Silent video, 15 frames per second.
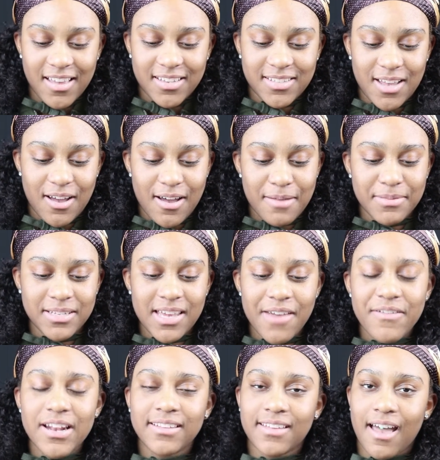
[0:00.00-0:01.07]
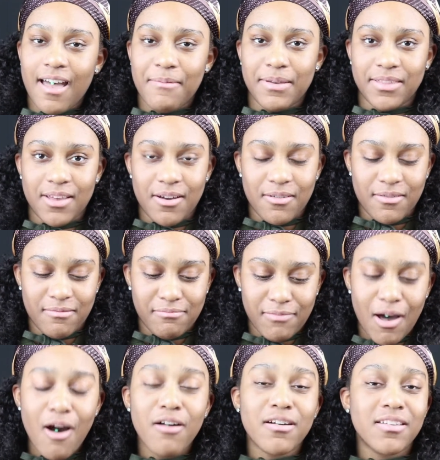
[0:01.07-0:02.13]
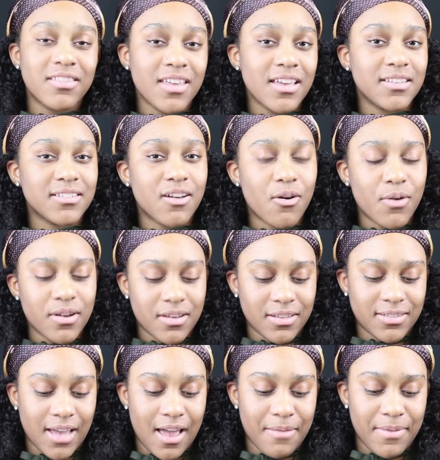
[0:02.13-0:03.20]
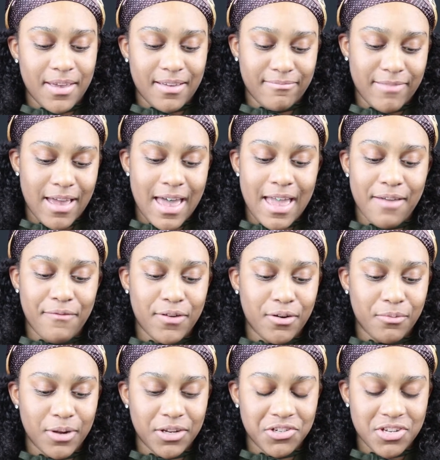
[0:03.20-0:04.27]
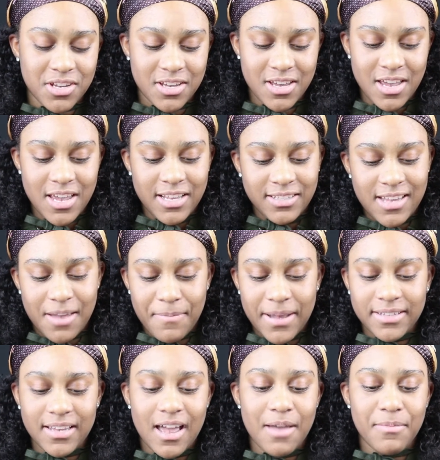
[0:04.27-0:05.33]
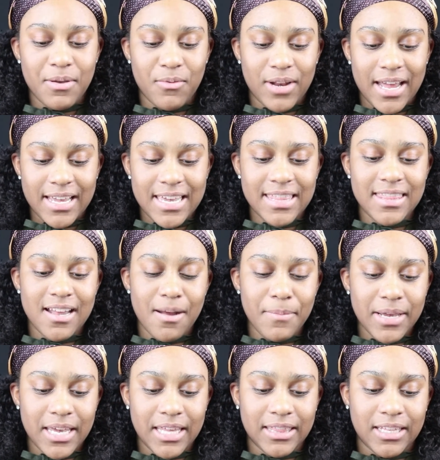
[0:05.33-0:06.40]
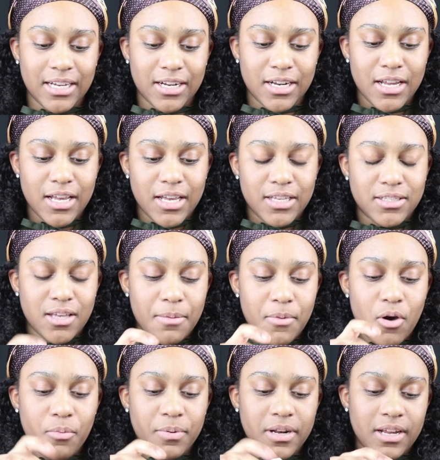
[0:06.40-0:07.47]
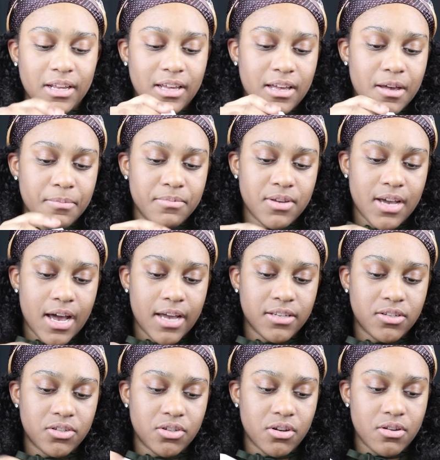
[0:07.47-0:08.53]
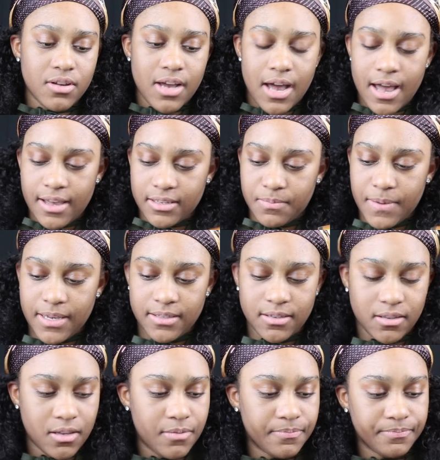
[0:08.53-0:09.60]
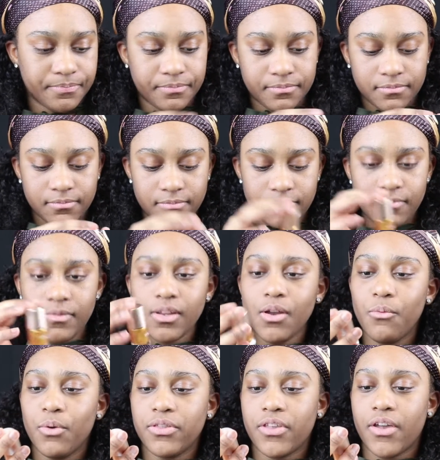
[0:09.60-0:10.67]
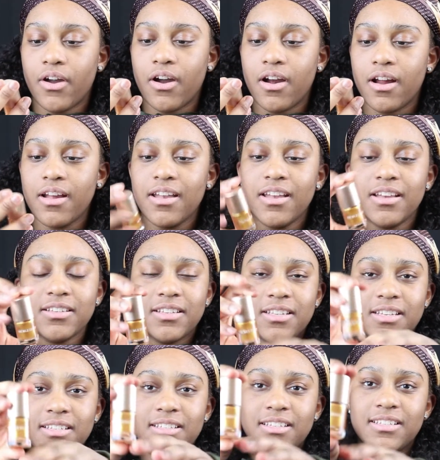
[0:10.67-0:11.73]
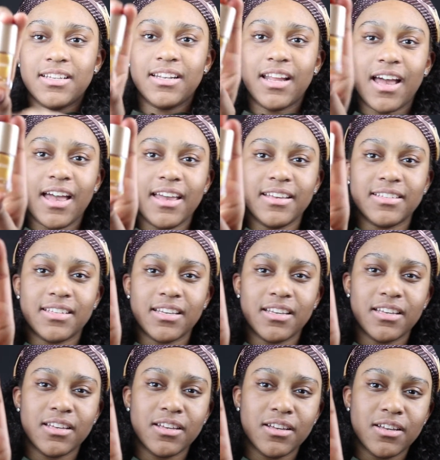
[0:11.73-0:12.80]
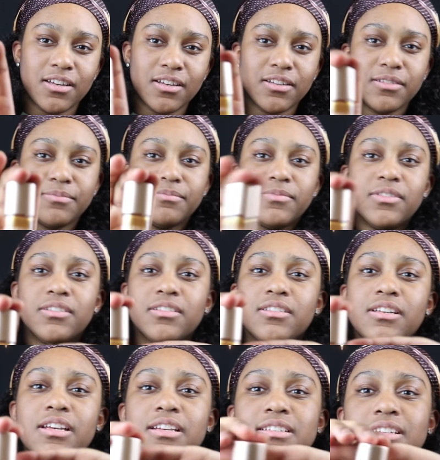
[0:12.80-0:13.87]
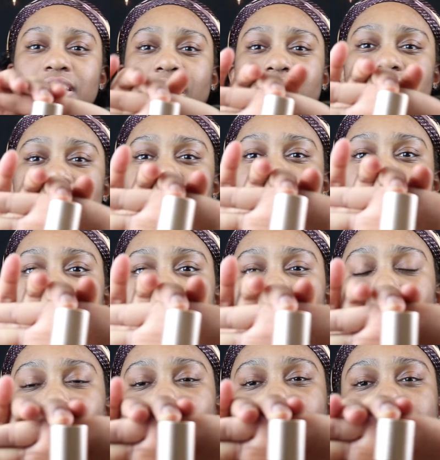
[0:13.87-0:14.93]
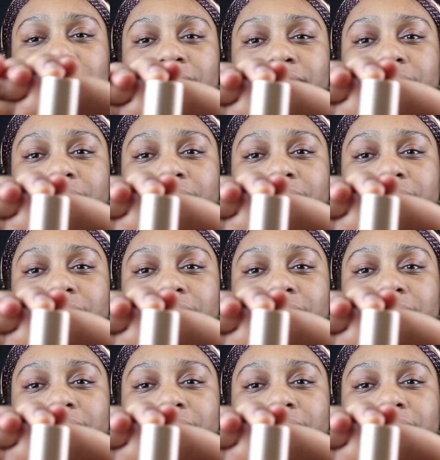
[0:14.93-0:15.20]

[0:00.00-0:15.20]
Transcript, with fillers: So I'm just giving it timing though. All good things go in good timing. I ain't finna rush it. Take my time, and when I get there, I'm gonna get there. So I'm opening up, you guys, to show you guys basically what they are. So this is a nice, see, it's a nice gold.